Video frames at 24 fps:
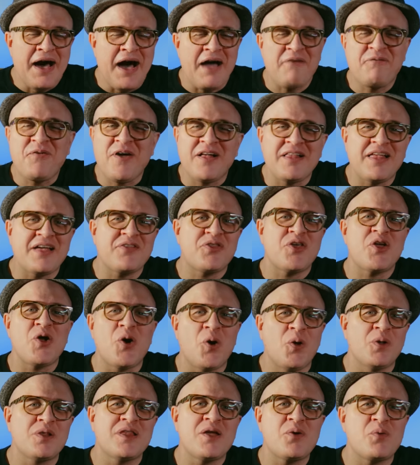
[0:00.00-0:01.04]
I felt like the
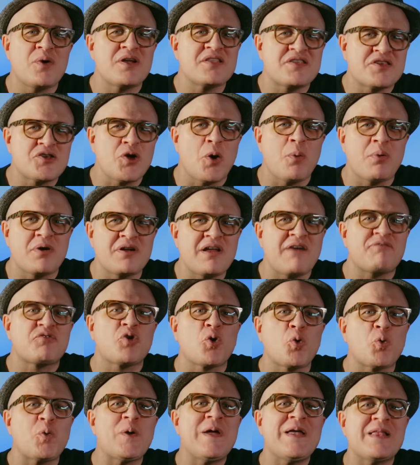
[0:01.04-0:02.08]
only one sober enough
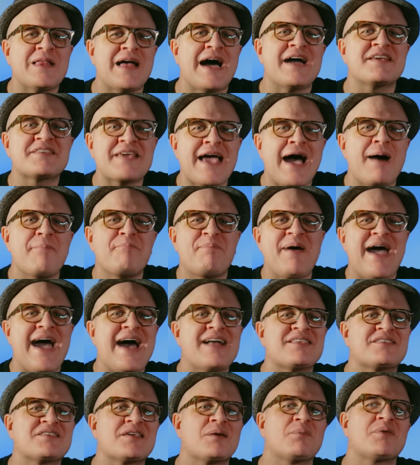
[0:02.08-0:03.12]
to realize how
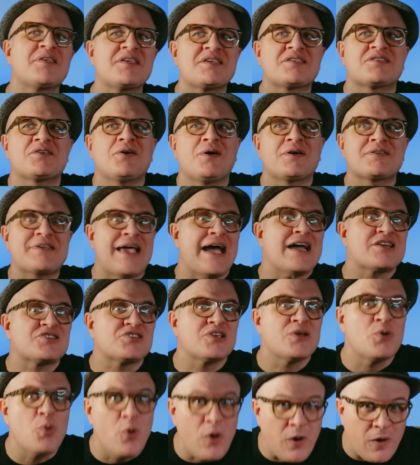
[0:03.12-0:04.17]
bad some of these songs
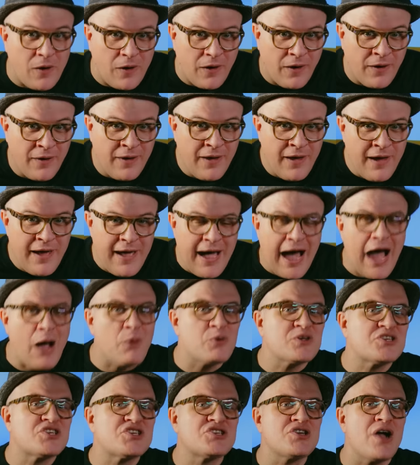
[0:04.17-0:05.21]
actually were. I
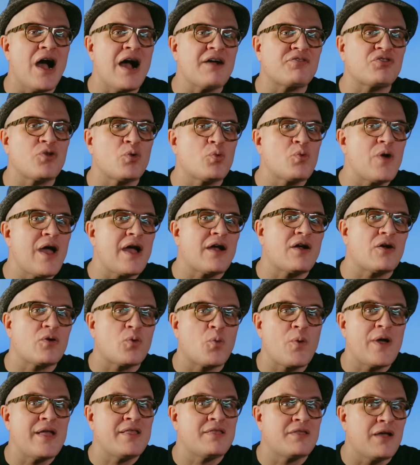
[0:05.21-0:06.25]
was shocked the record
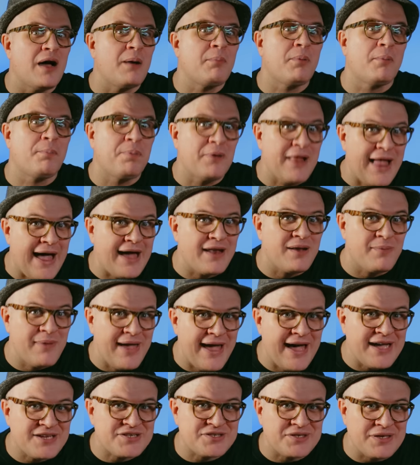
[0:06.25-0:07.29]
went double platinum,
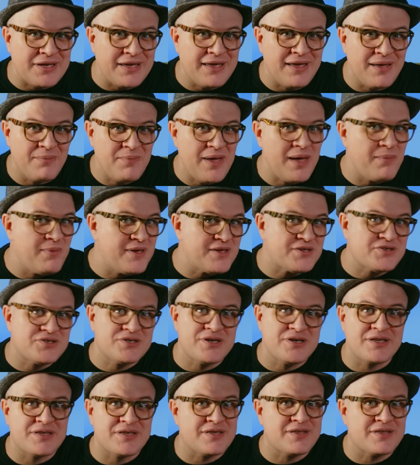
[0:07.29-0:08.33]
actually. And maybe it's
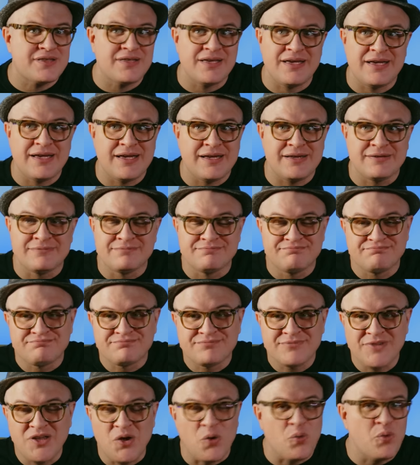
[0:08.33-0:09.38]
just. Uh,
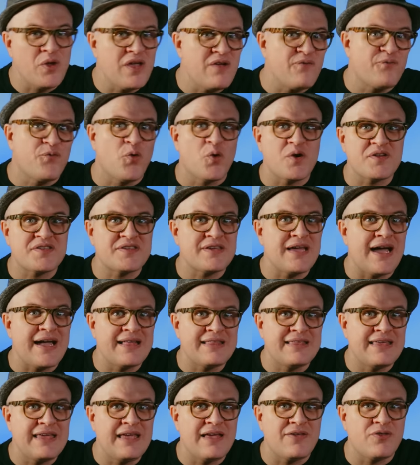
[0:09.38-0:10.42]
you know, reinforce the
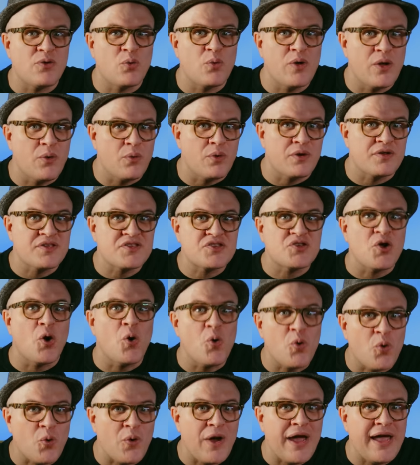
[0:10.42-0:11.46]
idea that we were
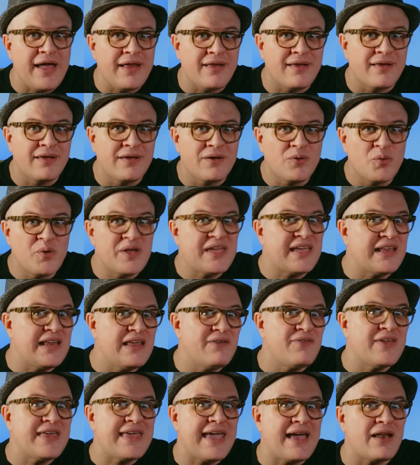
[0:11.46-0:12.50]
so great, we could
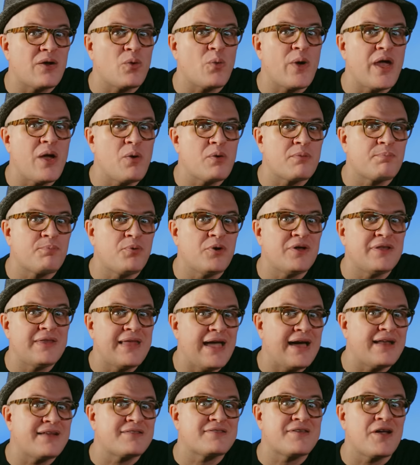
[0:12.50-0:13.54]
even get away with putting
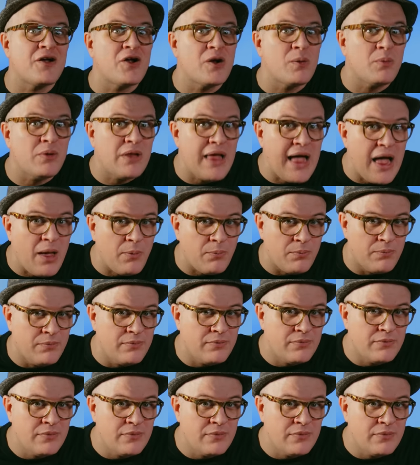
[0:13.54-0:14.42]
out a terrible album.